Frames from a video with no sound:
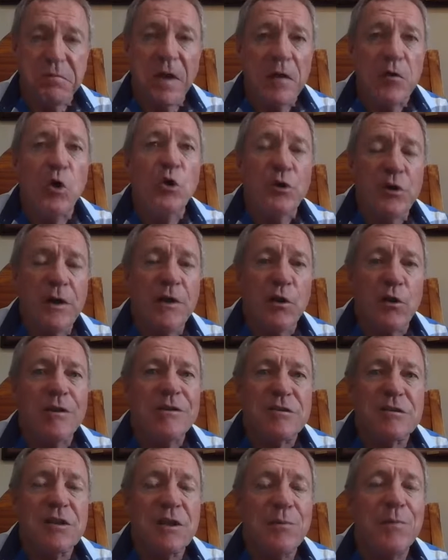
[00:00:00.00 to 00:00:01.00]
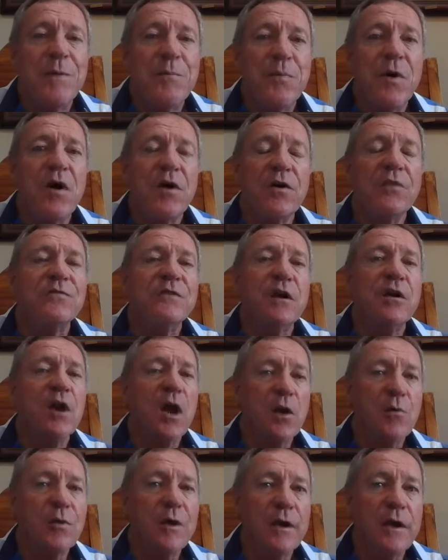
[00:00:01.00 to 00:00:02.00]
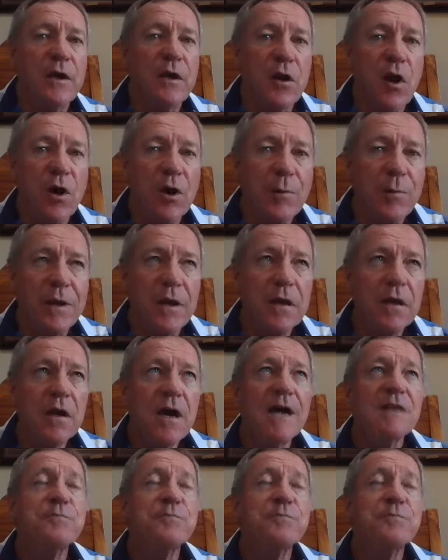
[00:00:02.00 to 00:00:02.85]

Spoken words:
part of the global economy,